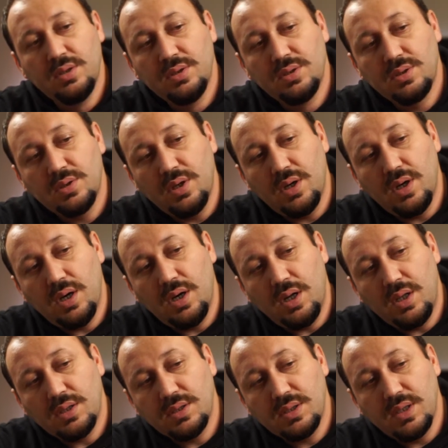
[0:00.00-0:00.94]
So
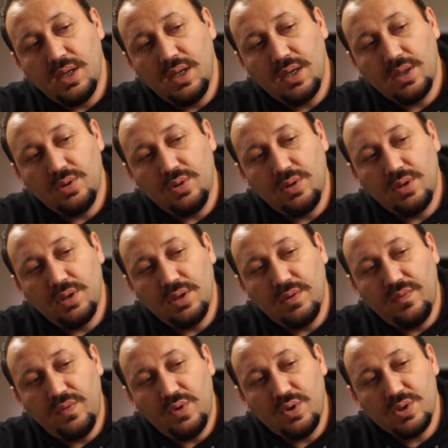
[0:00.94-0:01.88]
I'll select only
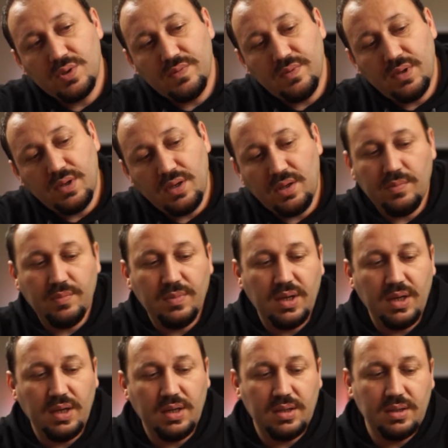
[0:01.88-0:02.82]
the first one. I'll
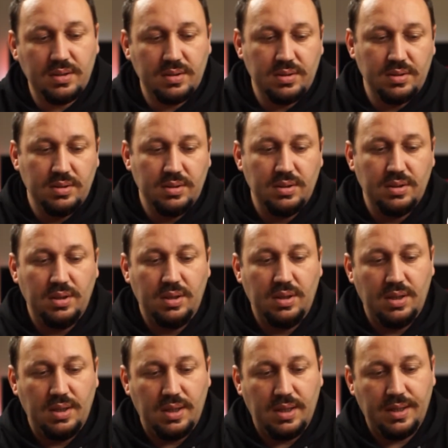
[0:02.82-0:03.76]
make
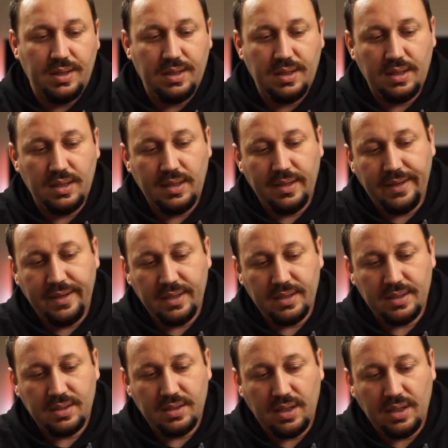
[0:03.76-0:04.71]

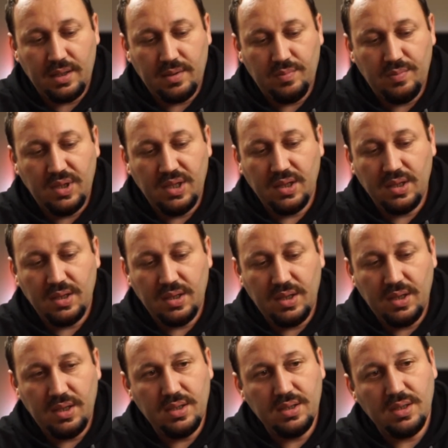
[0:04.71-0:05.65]
layers like milk
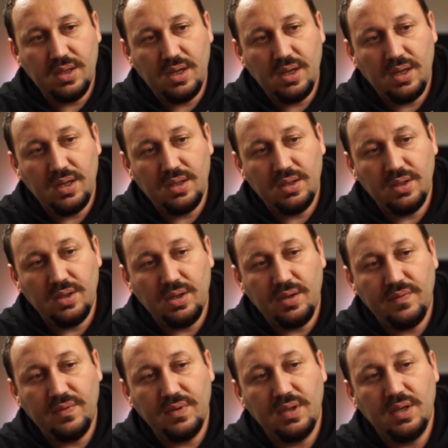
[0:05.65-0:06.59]
layer and the
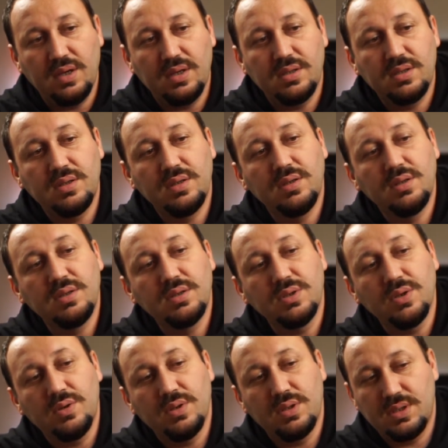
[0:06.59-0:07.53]
coffee layer.
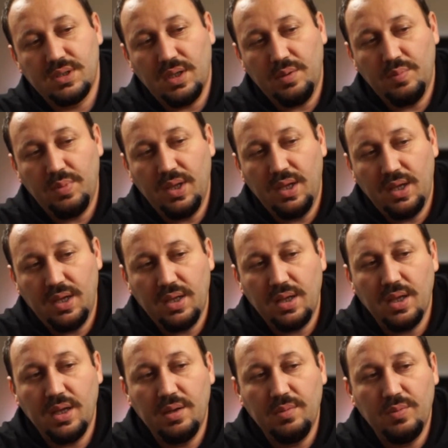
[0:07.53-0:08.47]
So it's not
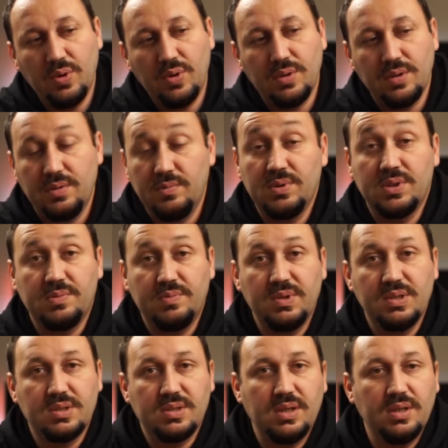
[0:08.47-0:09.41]
blinking anymore, which
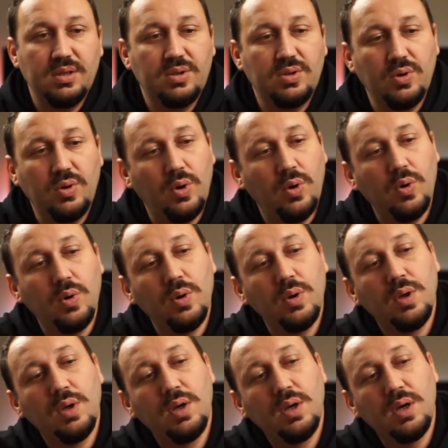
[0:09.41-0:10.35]
means ready to go.
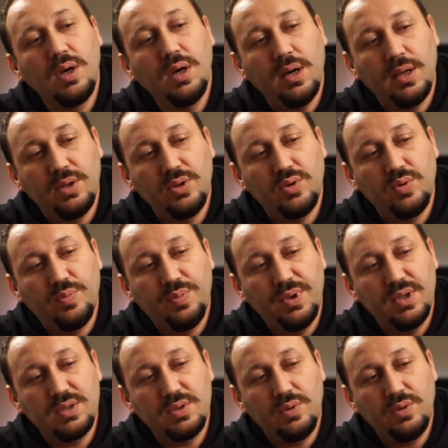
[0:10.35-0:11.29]
I need to
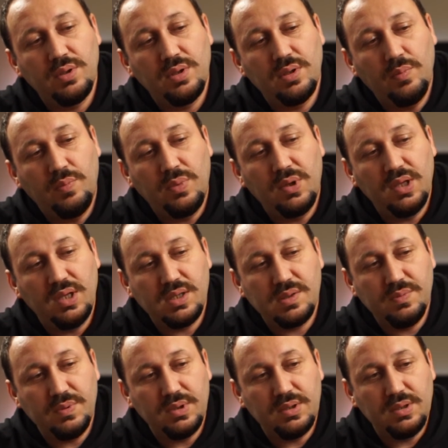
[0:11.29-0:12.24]
press only the
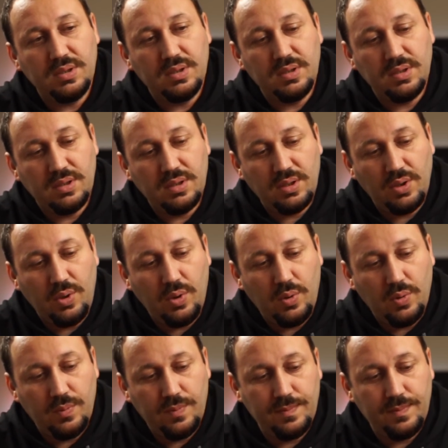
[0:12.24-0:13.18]
glass button to go.